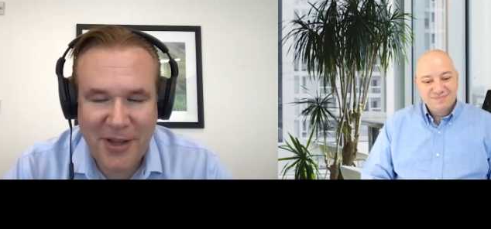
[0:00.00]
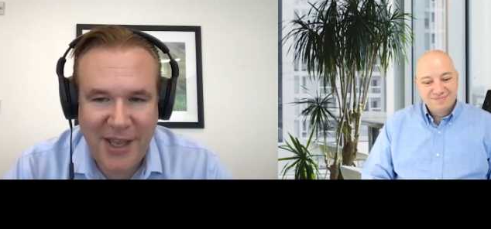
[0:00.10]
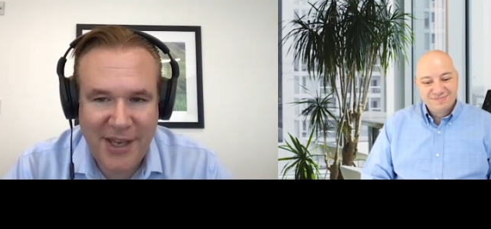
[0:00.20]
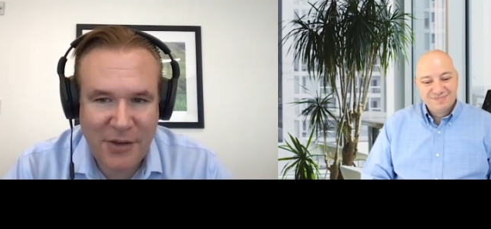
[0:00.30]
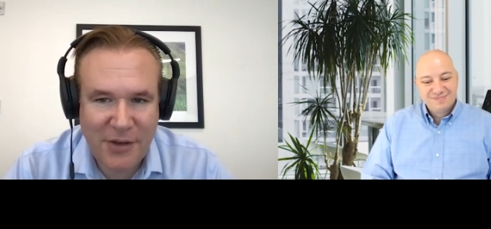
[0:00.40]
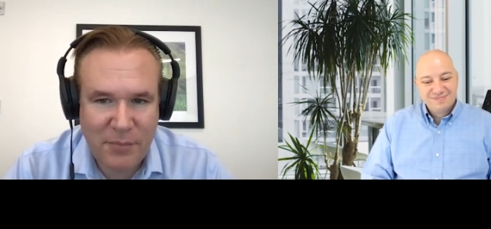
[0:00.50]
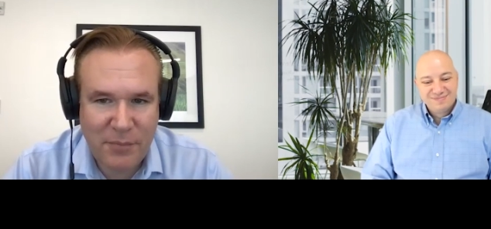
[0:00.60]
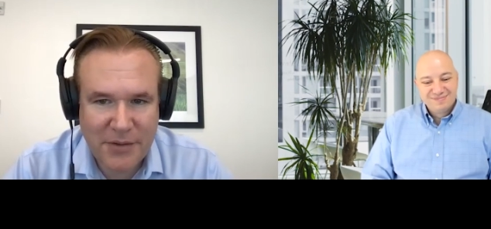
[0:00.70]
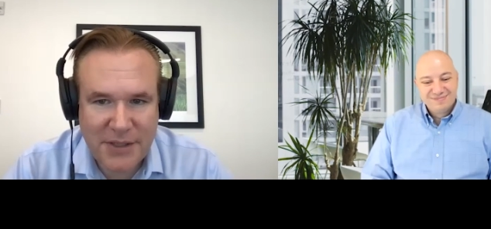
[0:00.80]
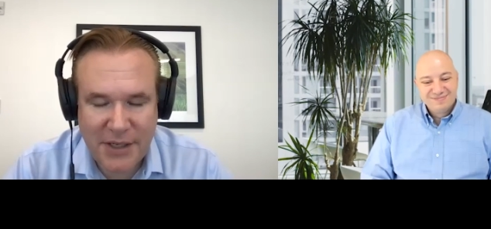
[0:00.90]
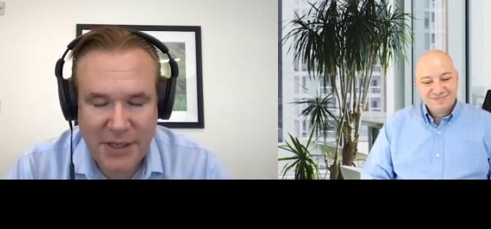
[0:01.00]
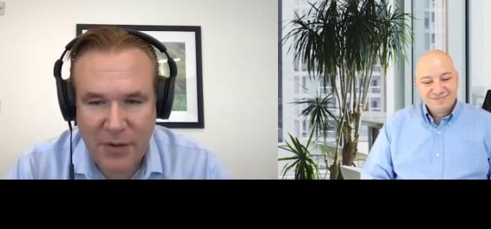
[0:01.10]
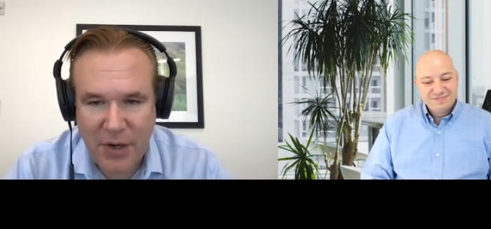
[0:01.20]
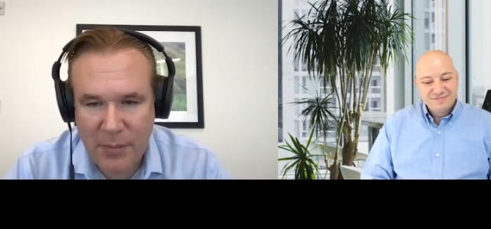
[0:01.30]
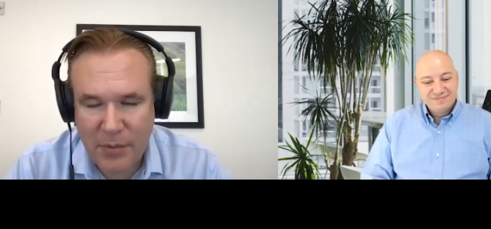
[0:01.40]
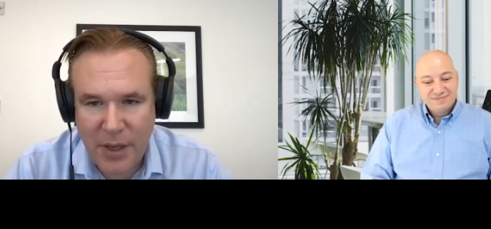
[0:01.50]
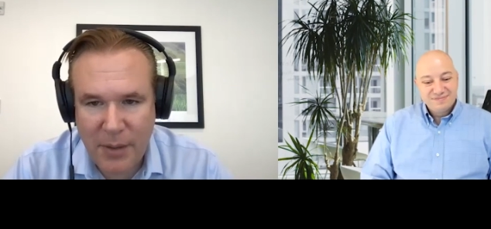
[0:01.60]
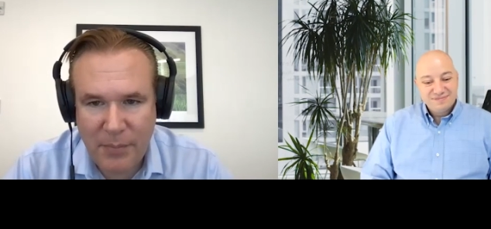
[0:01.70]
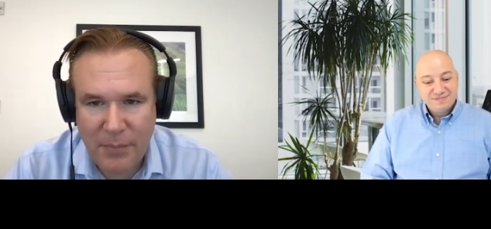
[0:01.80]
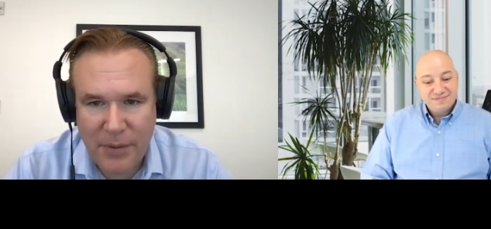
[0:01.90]
Speaker 1: and you've built an incredible
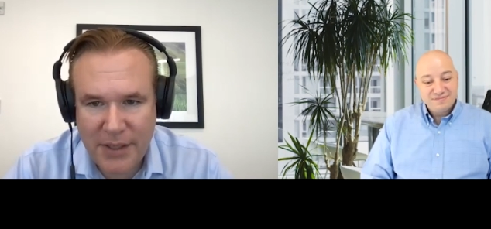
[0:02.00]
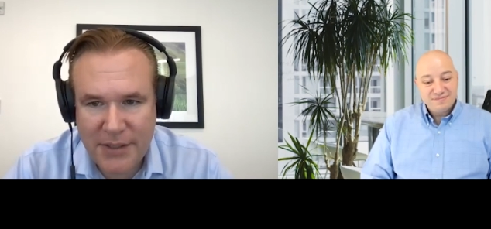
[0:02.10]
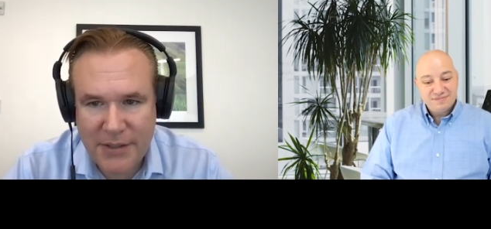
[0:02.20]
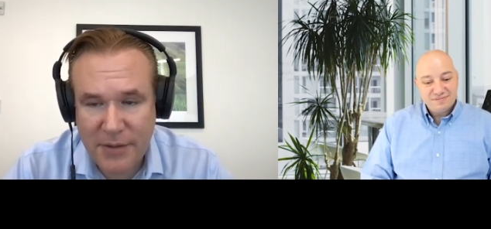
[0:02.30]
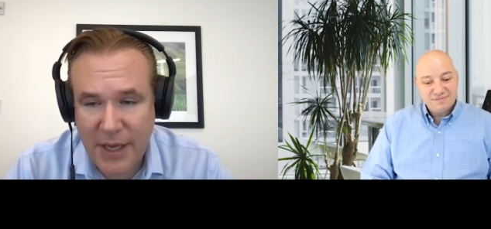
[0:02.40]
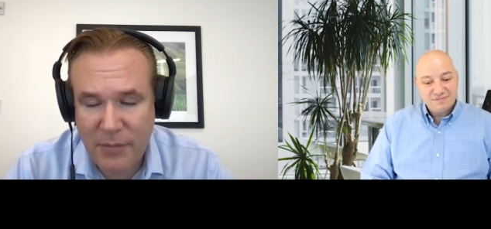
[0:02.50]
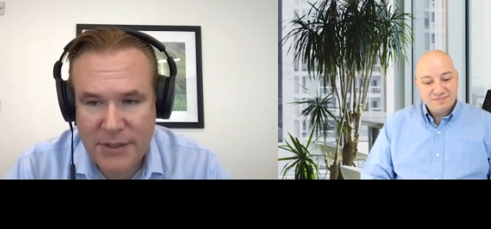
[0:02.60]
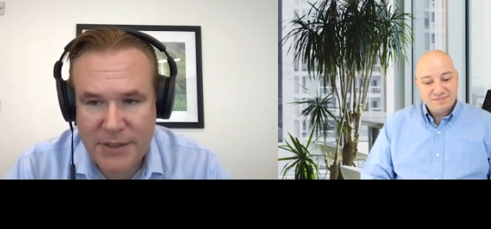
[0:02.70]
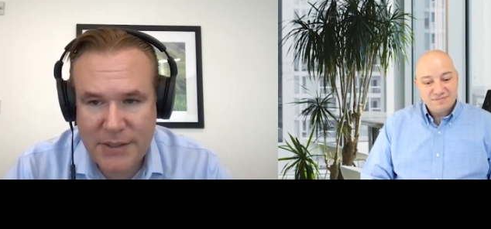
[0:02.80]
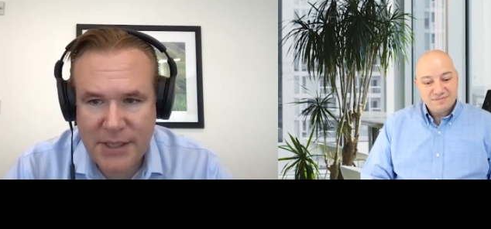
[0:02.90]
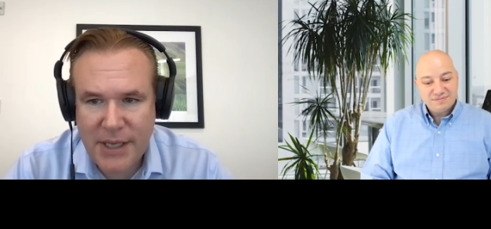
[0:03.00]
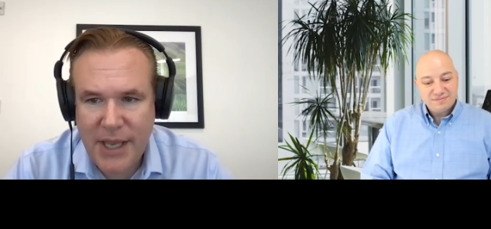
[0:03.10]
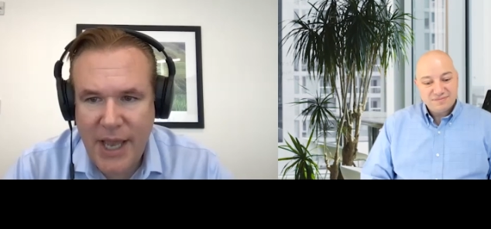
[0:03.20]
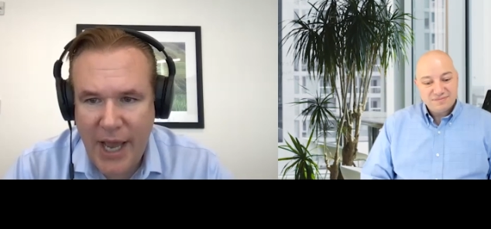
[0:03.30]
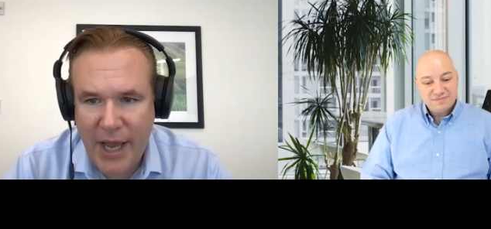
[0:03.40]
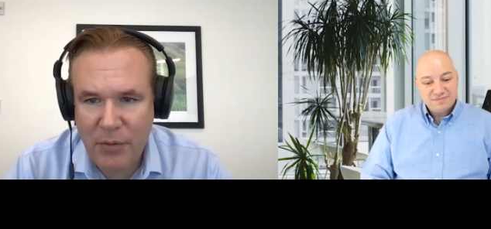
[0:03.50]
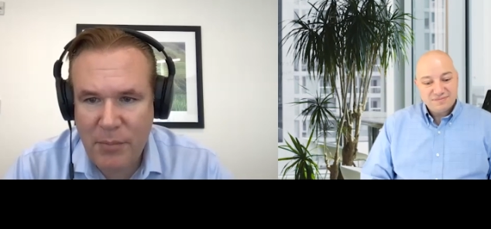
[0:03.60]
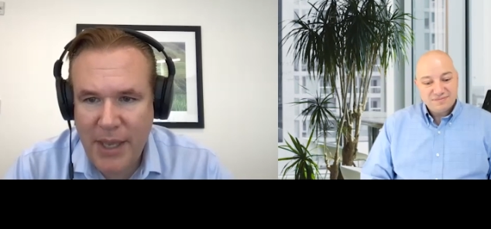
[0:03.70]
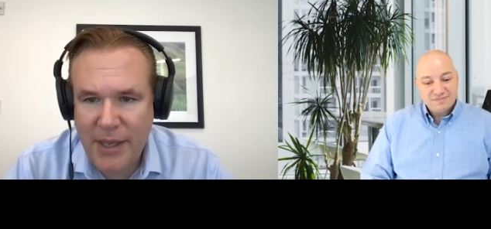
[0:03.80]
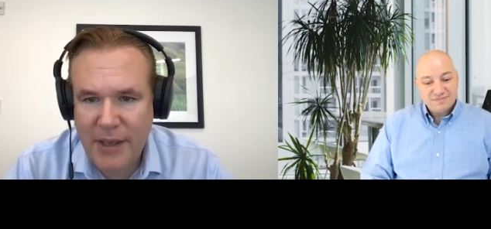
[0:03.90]
company to do that which is how do we
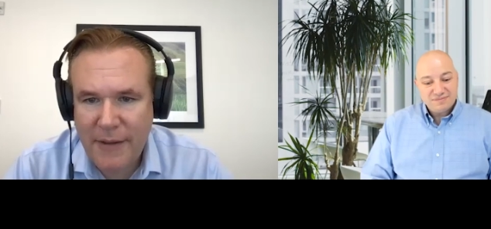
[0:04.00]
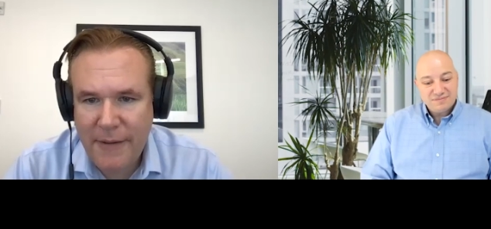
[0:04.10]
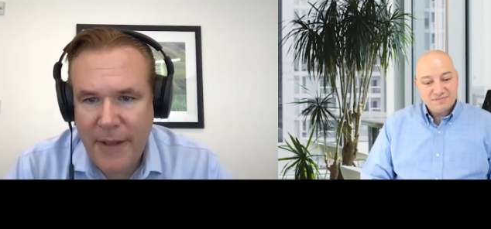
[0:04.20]
make